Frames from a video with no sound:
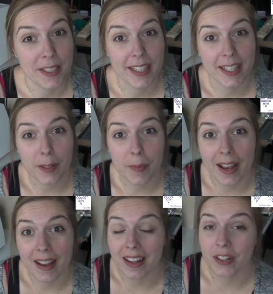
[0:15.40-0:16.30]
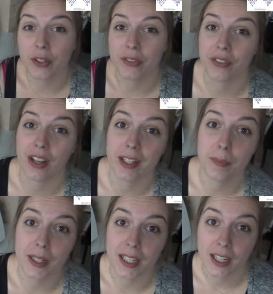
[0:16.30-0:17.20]
is Irma and you can find
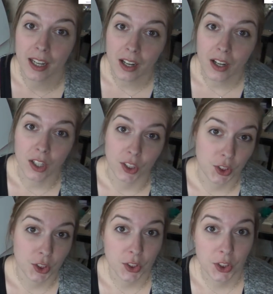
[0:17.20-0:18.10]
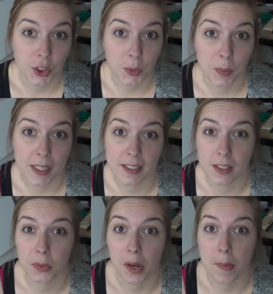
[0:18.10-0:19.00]
me on YouTube,
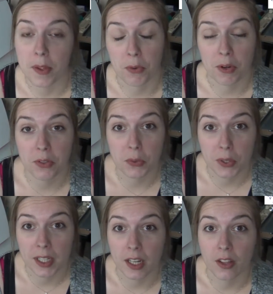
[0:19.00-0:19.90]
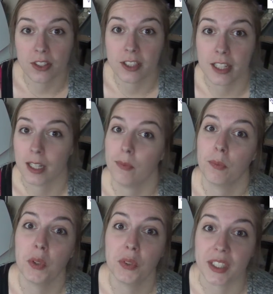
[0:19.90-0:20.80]
Instagram and Ravelry under the name
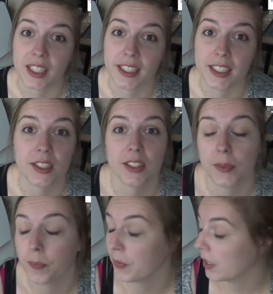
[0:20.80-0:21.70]
Wolwerkjes.